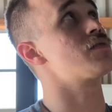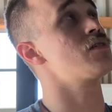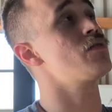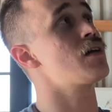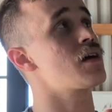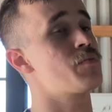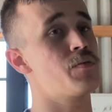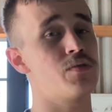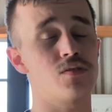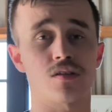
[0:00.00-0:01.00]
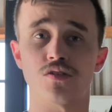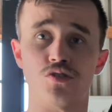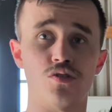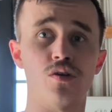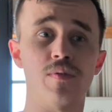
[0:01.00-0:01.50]
I know a lot of people use like the
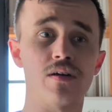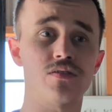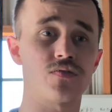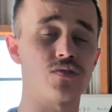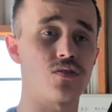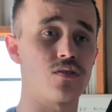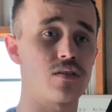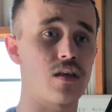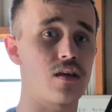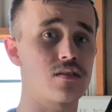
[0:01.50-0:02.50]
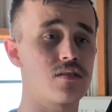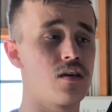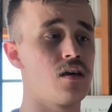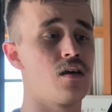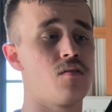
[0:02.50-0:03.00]
judo belts for certain things,
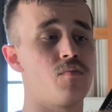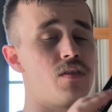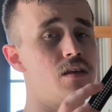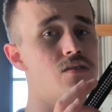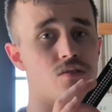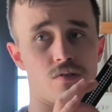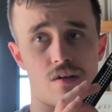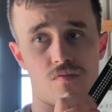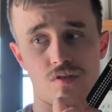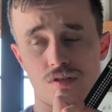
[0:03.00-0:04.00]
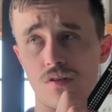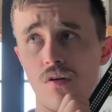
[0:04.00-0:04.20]
but these are great for just